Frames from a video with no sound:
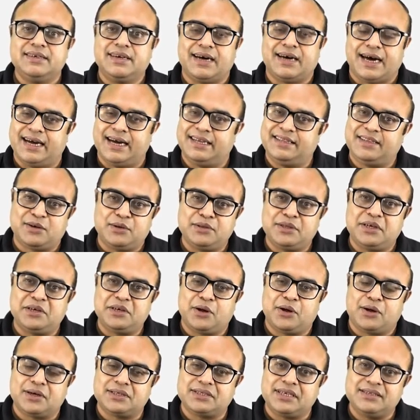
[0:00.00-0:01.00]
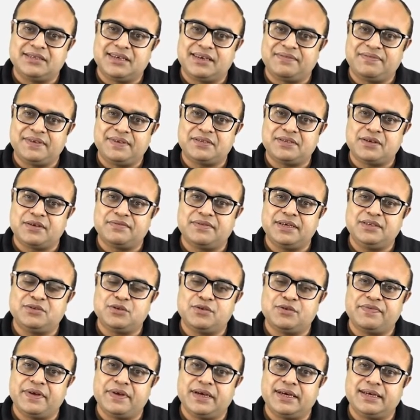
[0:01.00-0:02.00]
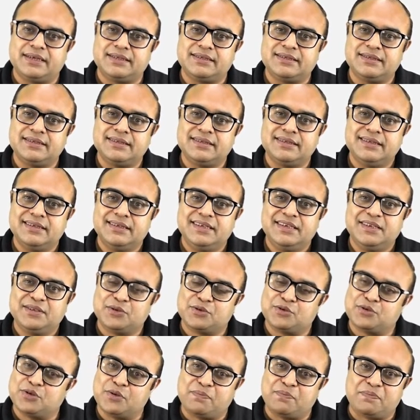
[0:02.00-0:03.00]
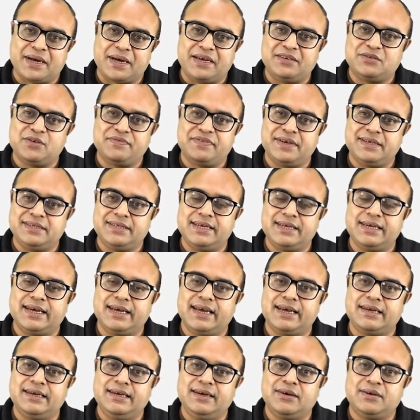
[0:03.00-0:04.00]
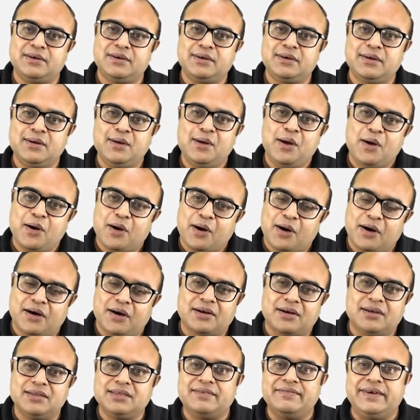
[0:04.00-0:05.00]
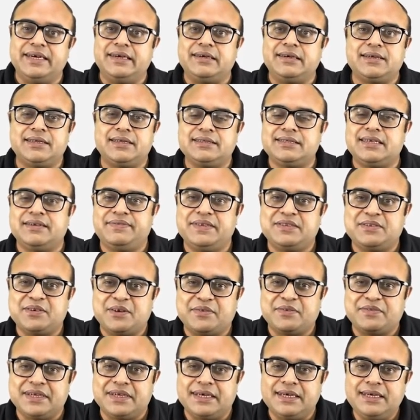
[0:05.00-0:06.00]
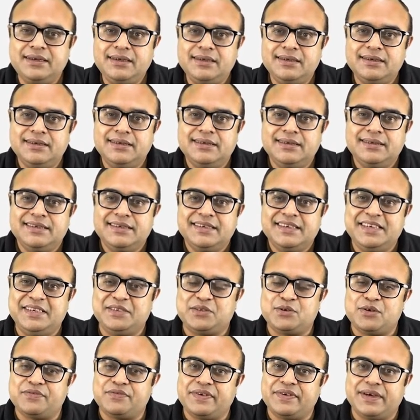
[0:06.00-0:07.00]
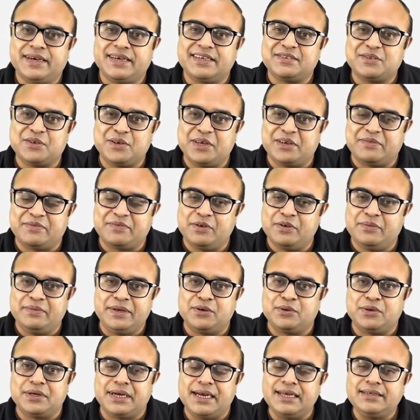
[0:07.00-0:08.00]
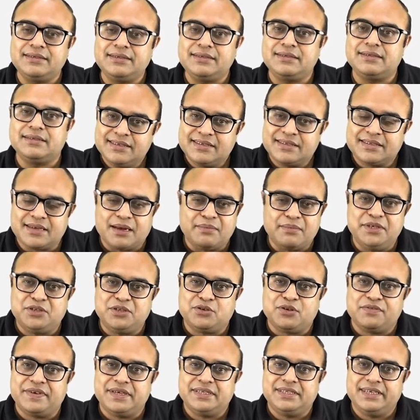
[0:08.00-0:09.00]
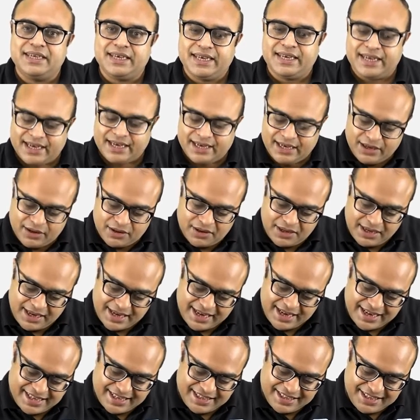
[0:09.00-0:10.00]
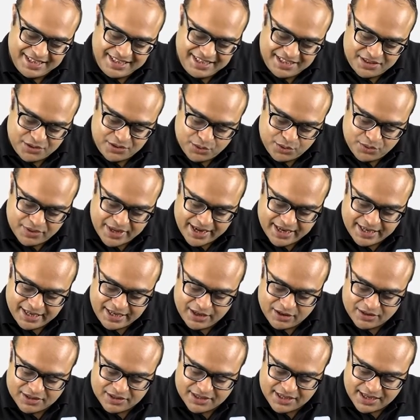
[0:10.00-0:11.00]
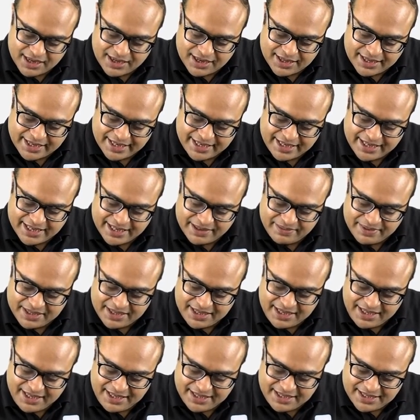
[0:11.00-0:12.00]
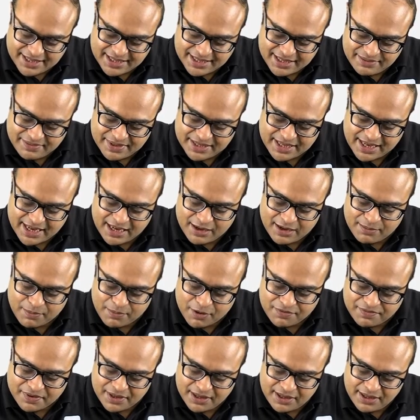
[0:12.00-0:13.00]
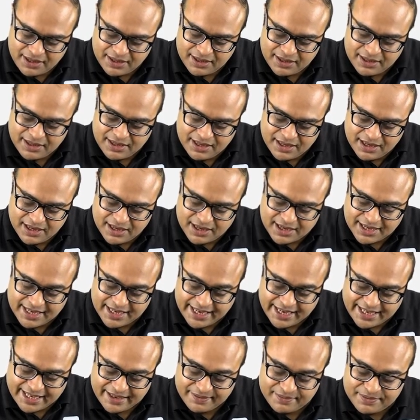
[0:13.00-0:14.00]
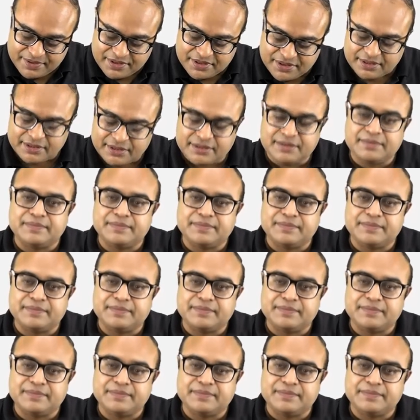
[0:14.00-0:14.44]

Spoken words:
either on the dorsal surface of the esophagus, the supraesophageal ganglion, or on the ventral surface of the esophagus. So, it will be known as subesophageal ganglion, and these 2 ganglions are connected with each other with the help of a connectives.